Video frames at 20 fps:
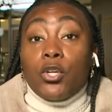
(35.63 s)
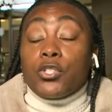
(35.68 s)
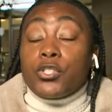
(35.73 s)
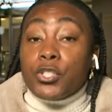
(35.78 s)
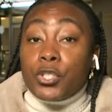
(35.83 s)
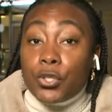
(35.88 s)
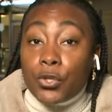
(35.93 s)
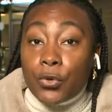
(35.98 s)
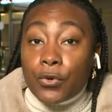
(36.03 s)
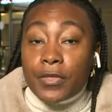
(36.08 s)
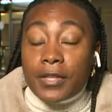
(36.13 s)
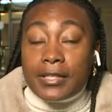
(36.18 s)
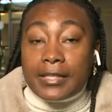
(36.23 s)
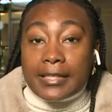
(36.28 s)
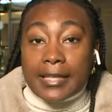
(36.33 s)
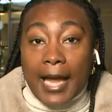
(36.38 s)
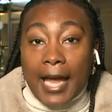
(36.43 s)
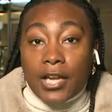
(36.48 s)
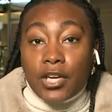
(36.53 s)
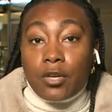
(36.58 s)
to the
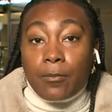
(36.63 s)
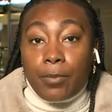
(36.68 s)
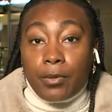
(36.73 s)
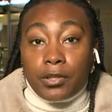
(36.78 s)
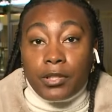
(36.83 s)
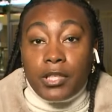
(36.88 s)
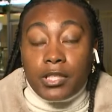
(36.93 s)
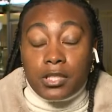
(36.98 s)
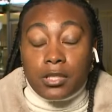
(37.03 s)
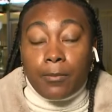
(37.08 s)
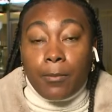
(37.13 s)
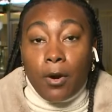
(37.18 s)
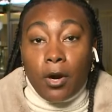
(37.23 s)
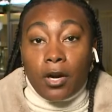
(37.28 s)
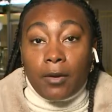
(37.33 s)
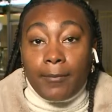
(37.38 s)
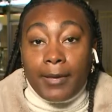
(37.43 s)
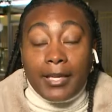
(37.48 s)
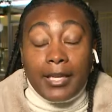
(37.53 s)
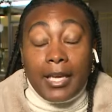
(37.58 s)
Decatur Police
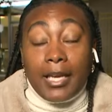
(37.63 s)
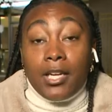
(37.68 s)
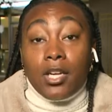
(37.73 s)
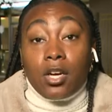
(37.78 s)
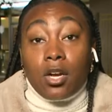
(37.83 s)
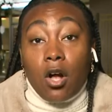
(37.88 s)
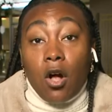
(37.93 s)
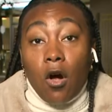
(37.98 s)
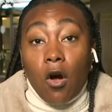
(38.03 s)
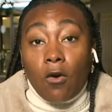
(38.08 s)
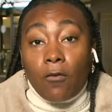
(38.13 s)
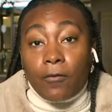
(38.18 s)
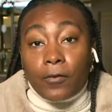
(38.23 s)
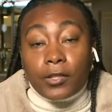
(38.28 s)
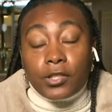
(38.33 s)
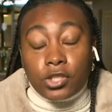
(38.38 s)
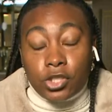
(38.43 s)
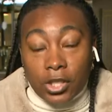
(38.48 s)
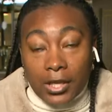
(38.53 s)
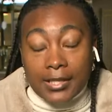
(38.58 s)
Department in a call for
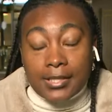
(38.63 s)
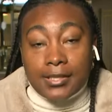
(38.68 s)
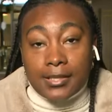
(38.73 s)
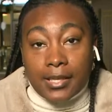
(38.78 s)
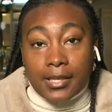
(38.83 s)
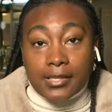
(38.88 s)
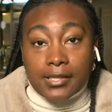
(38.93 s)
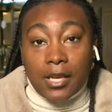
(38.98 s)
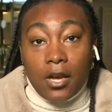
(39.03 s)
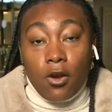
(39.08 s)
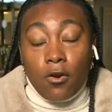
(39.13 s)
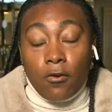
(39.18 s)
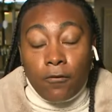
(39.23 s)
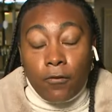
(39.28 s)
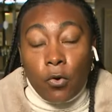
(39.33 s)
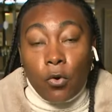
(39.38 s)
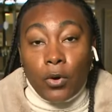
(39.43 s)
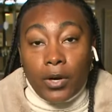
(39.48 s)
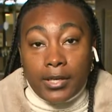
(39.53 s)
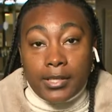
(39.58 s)
justice
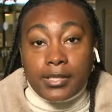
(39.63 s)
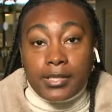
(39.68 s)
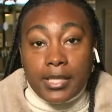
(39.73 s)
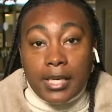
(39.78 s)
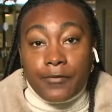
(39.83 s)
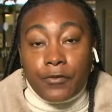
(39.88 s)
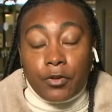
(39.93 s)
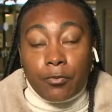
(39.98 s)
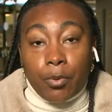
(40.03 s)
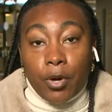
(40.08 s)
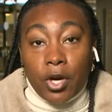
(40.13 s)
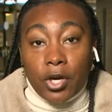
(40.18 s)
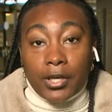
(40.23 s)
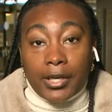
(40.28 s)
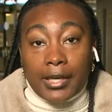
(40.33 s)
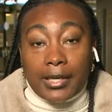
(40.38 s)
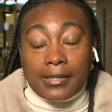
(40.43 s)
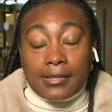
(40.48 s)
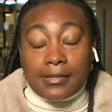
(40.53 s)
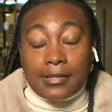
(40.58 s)
for Stephen
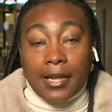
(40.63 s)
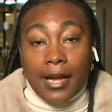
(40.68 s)
Perkins.